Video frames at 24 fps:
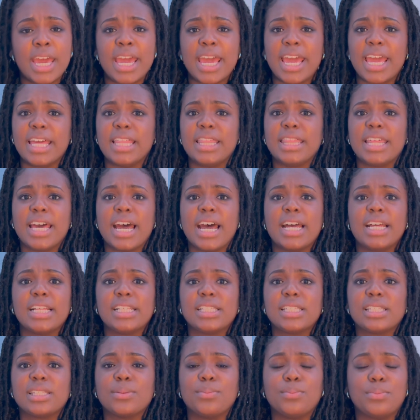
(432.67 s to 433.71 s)
and that
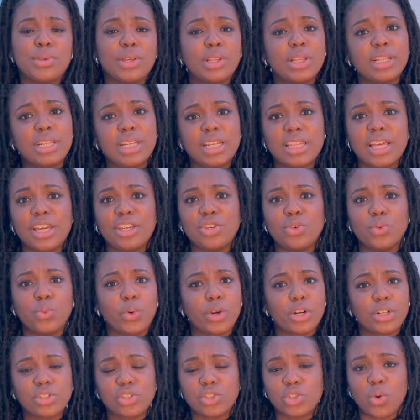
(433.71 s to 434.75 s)
stability that you
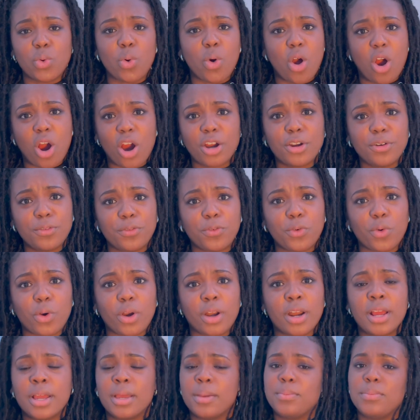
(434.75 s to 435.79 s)
work so hard
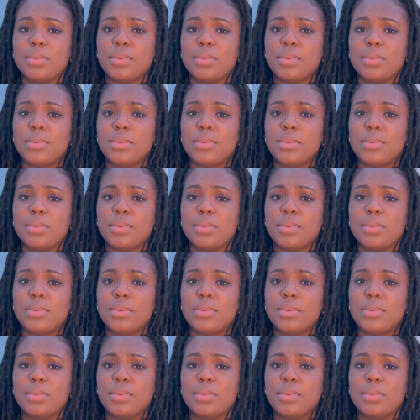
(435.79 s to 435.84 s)
for,